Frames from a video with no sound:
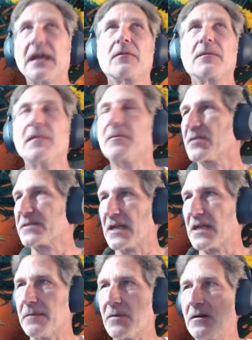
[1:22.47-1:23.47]
remember his
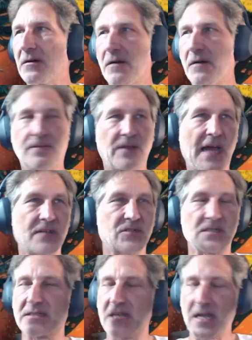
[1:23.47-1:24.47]
name. I'll flash
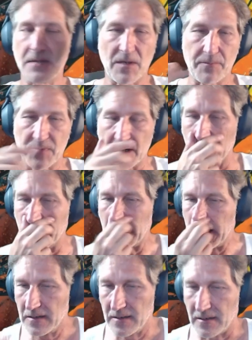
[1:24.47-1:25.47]
his name up here.
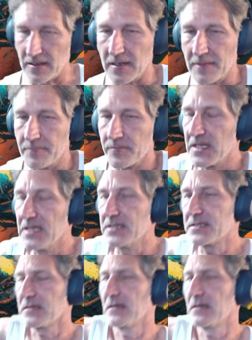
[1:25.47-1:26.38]
He's